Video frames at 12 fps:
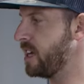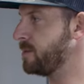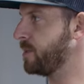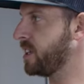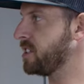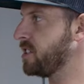
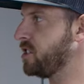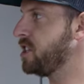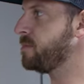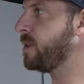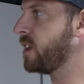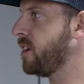size because it's
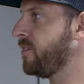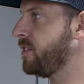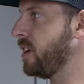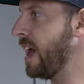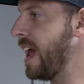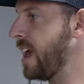just big
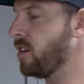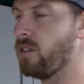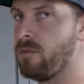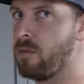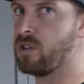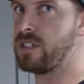enough to
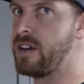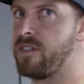handle most